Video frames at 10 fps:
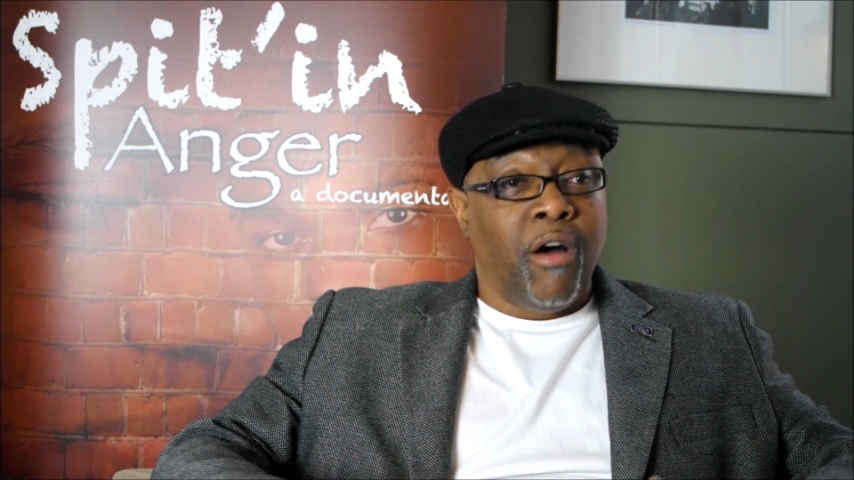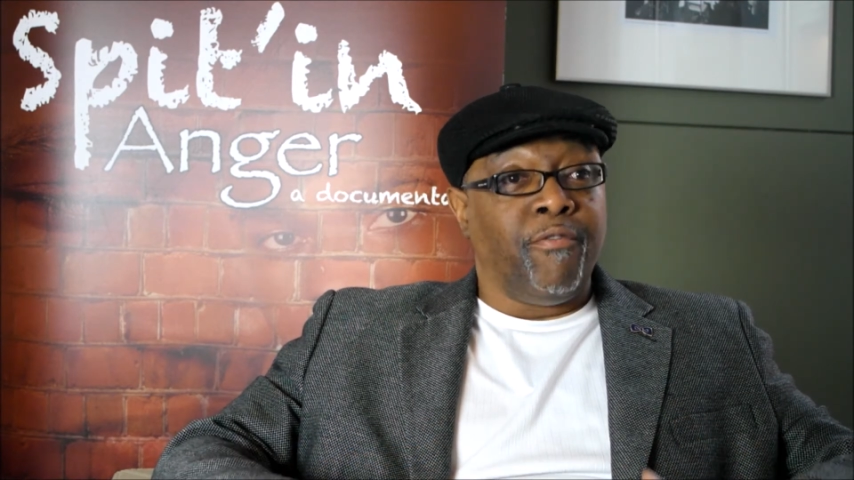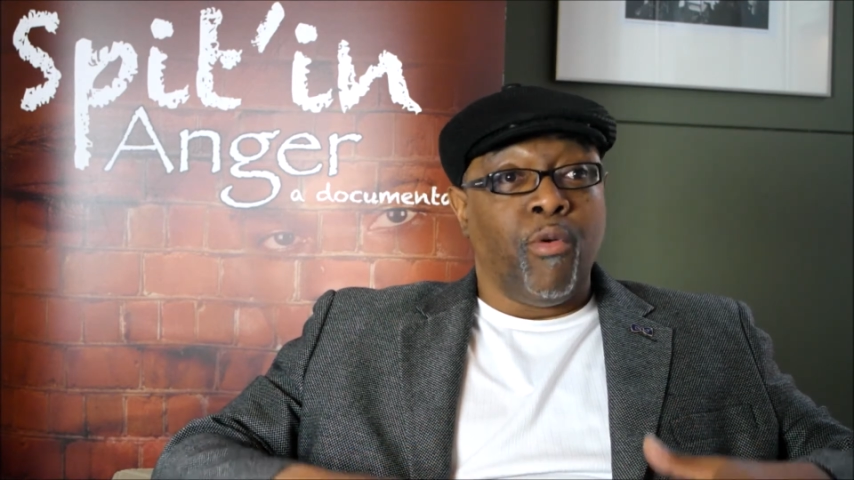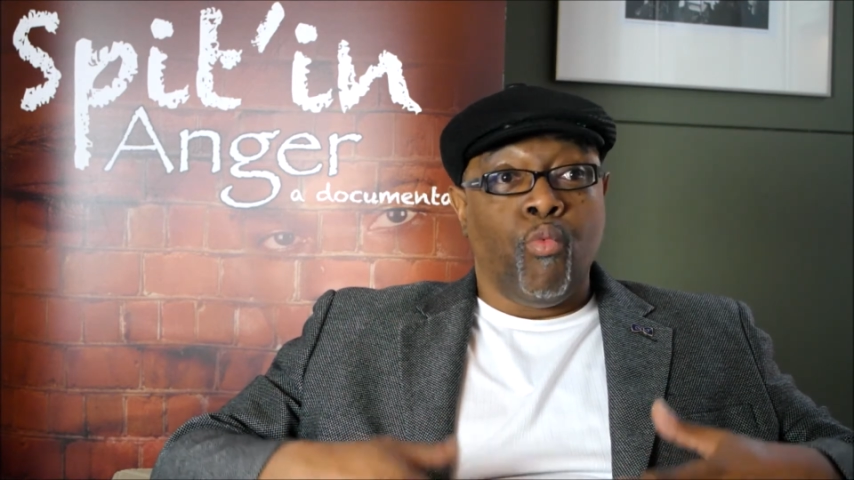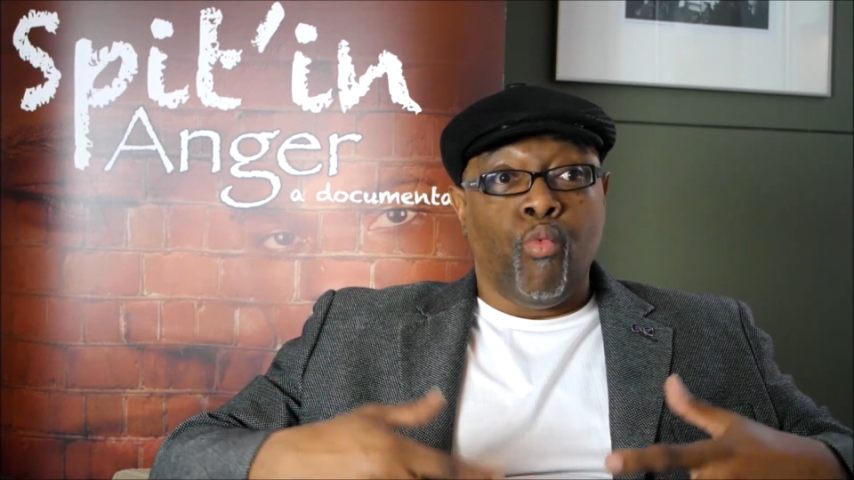of
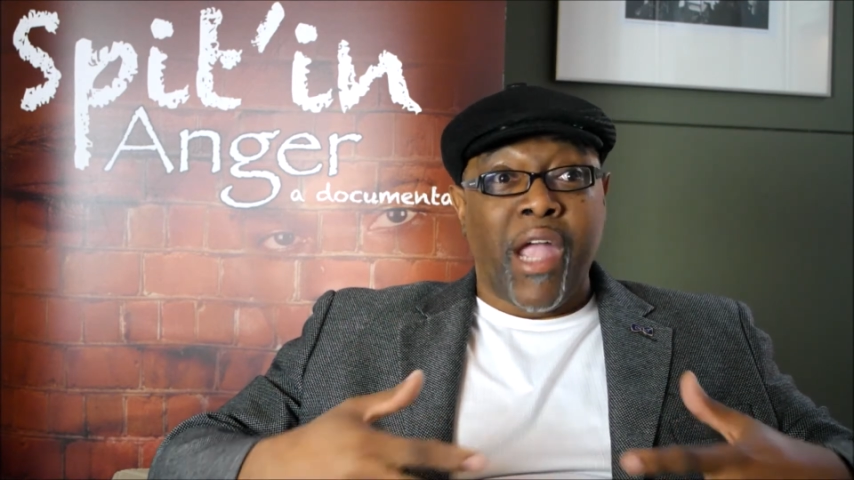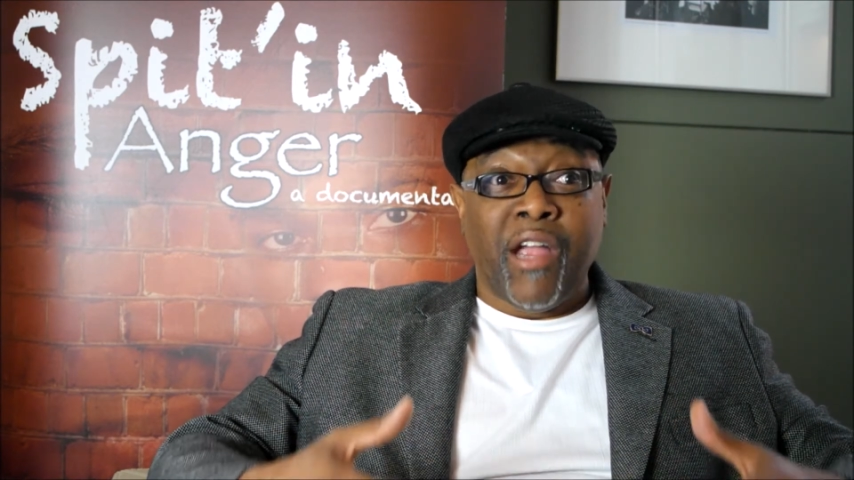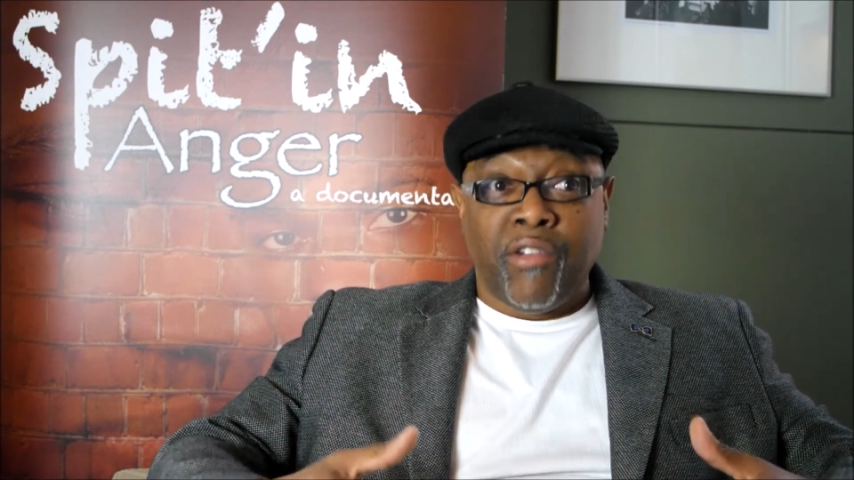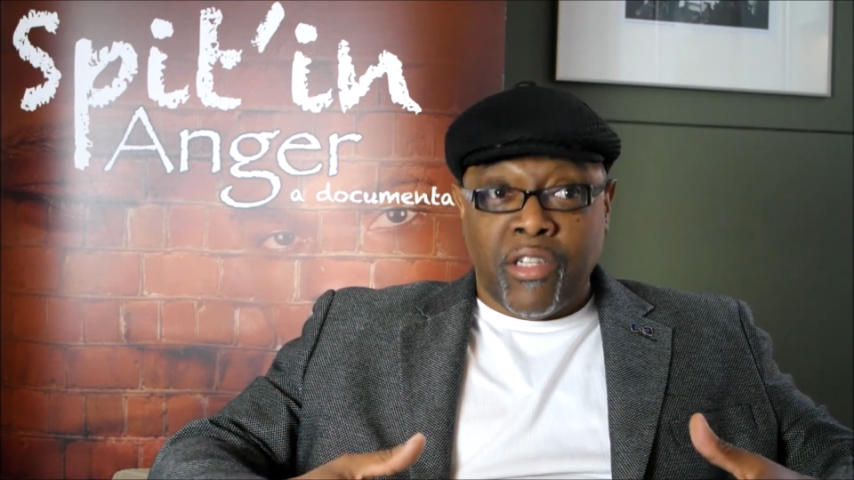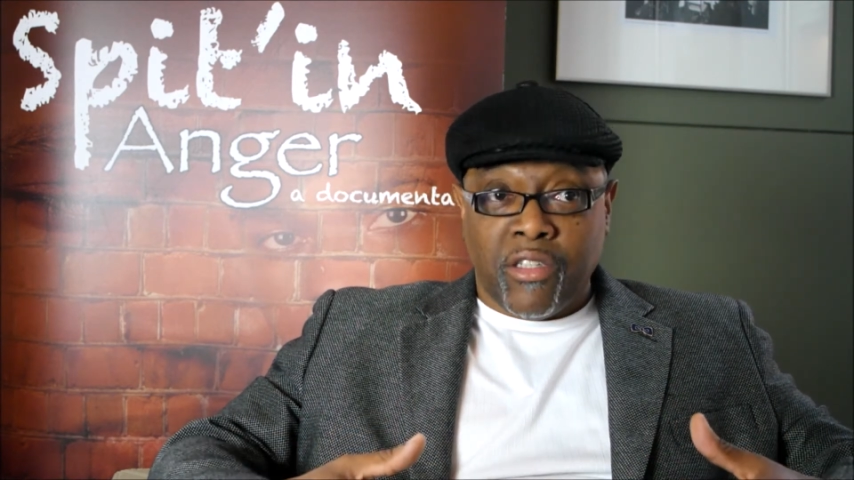
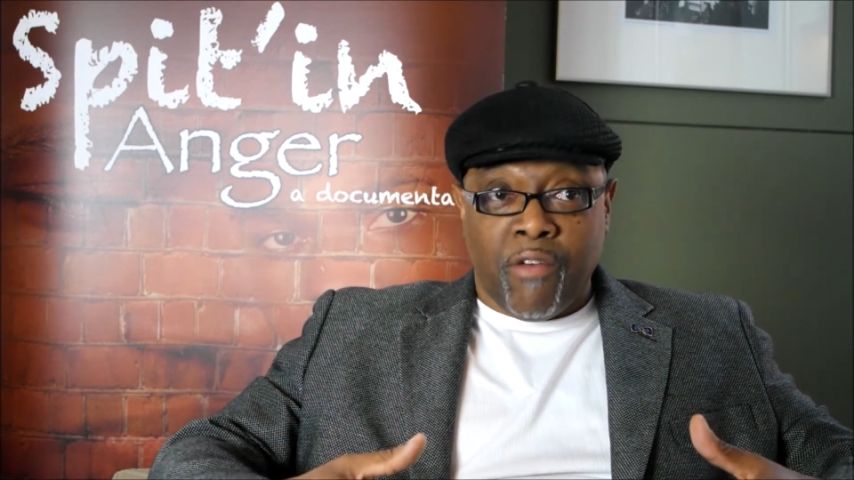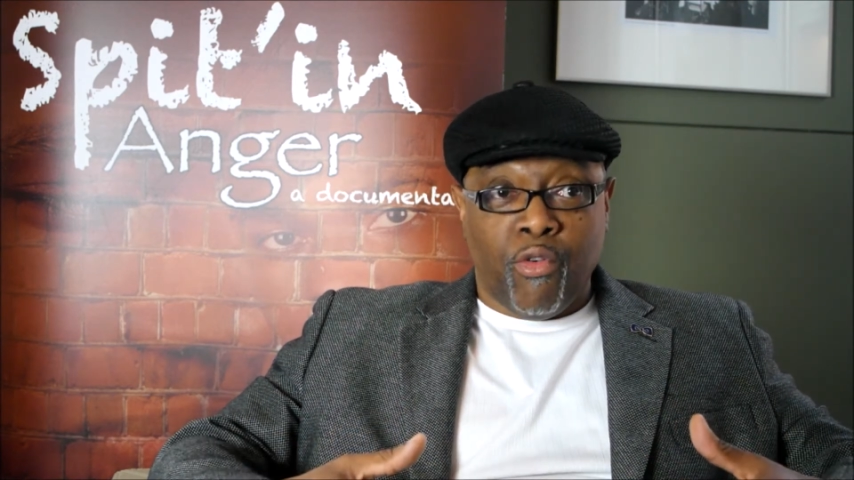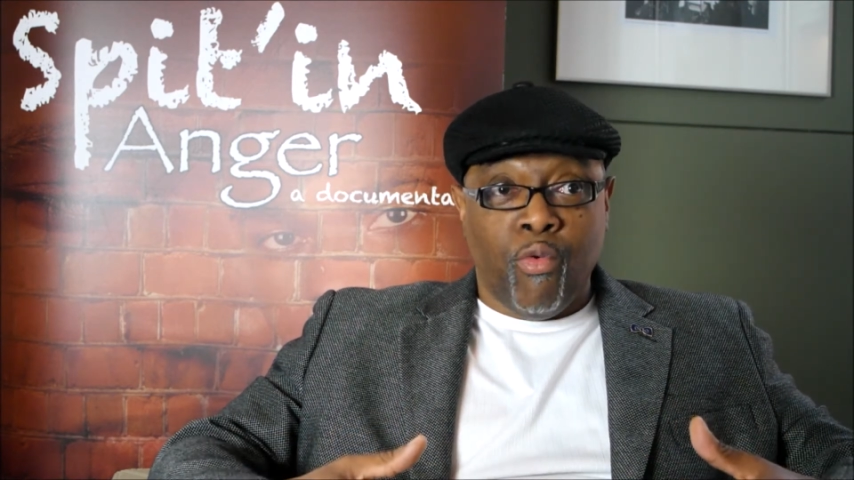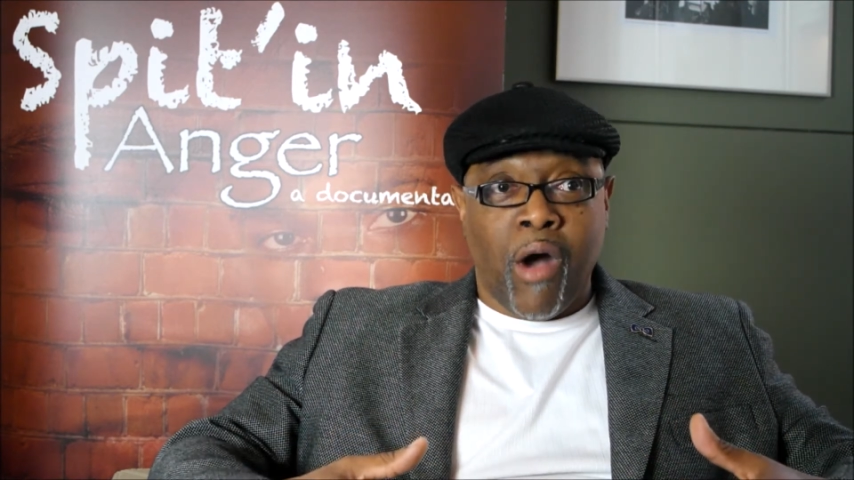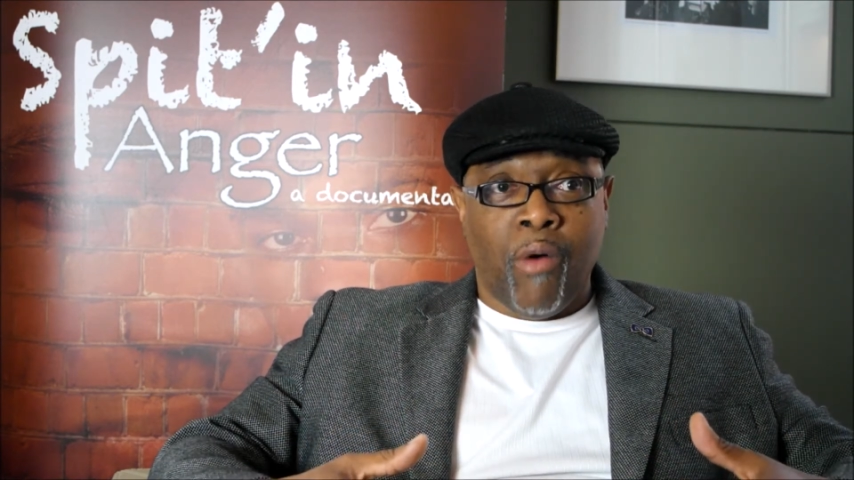awareness of
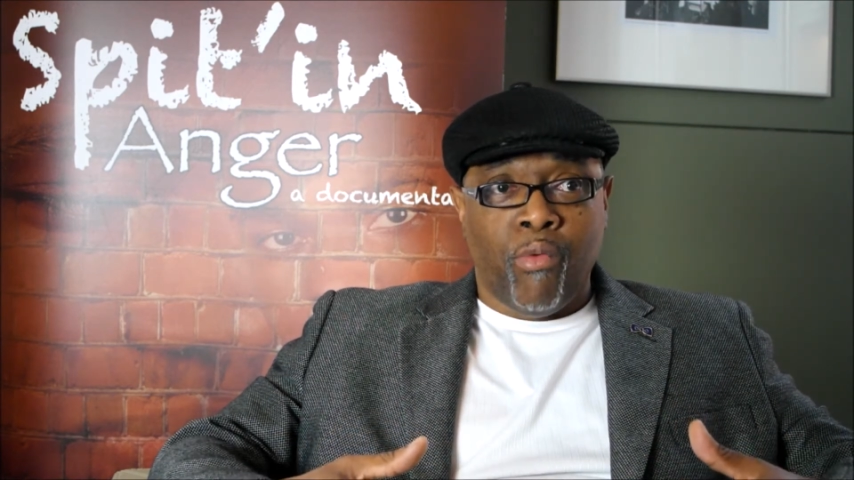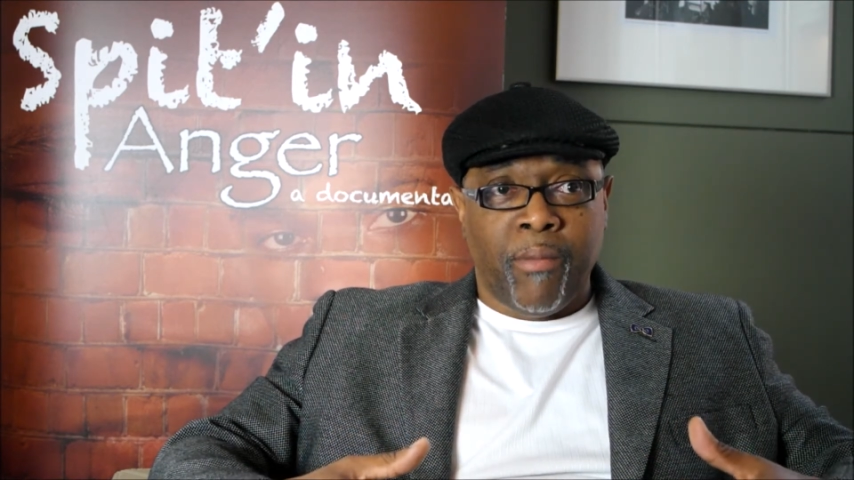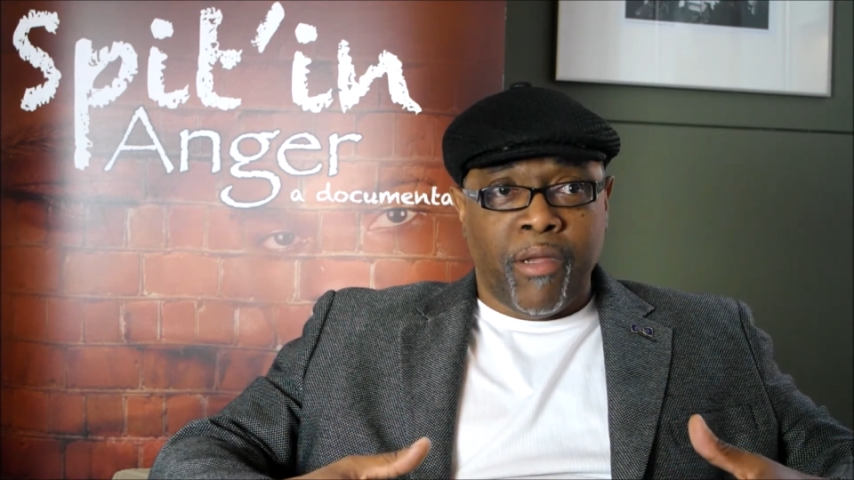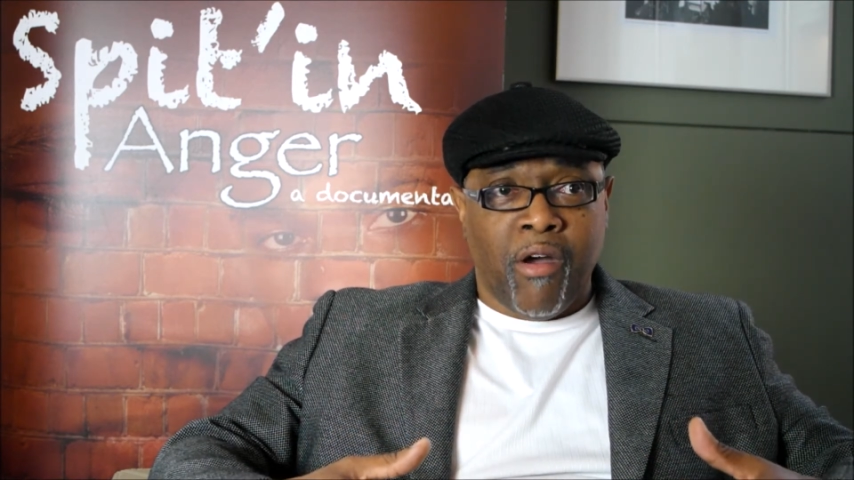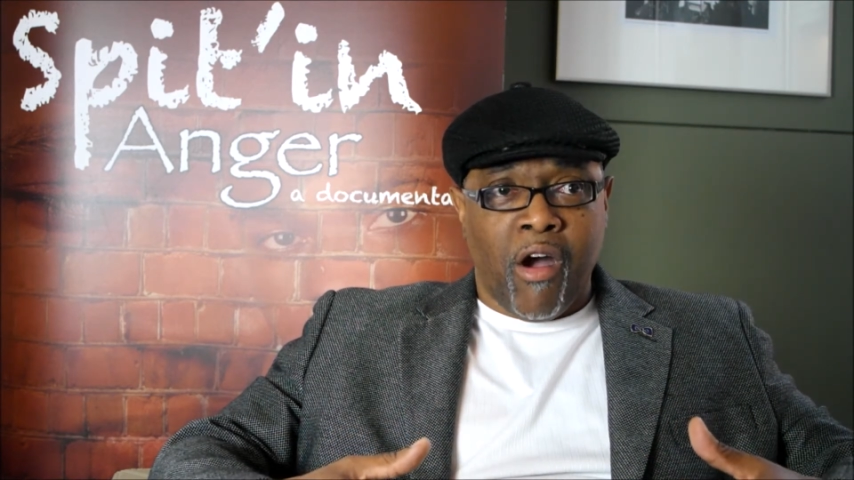who our
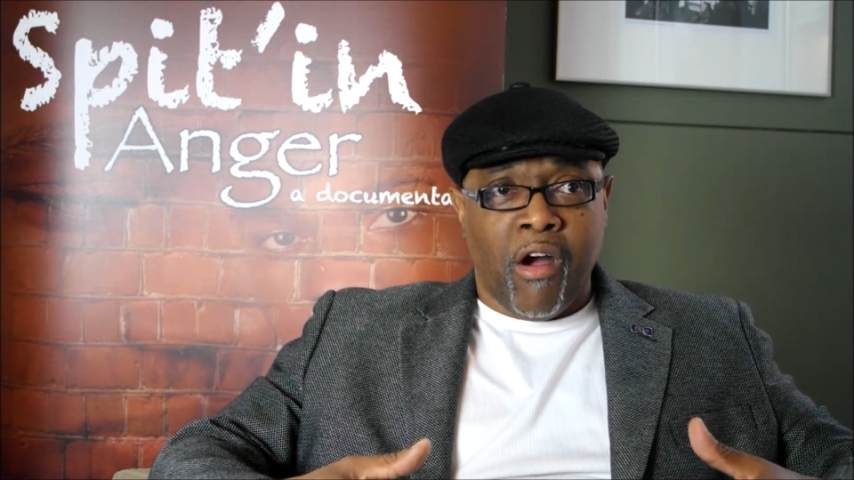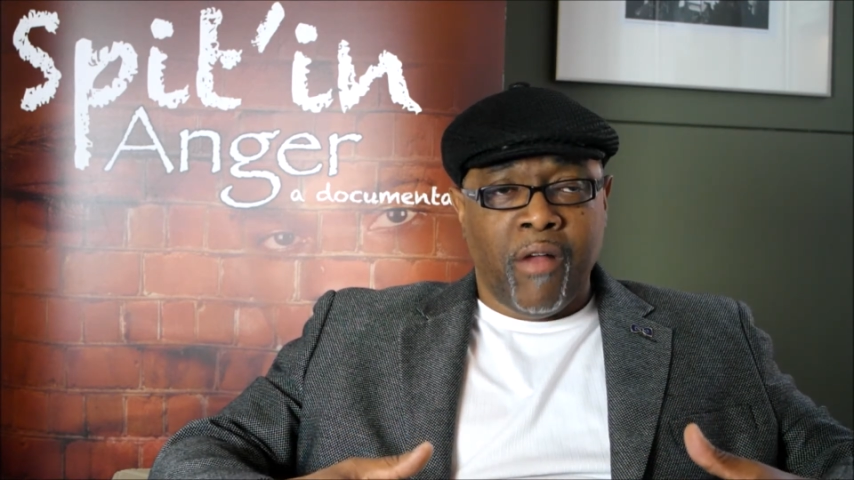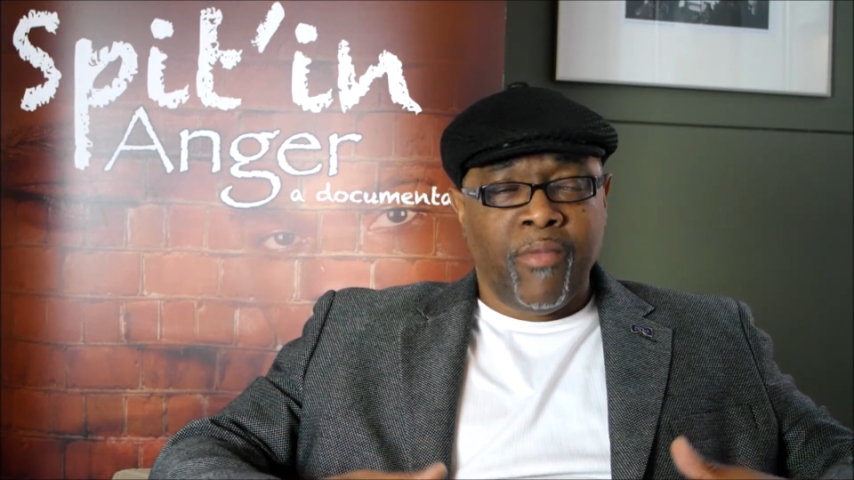women are.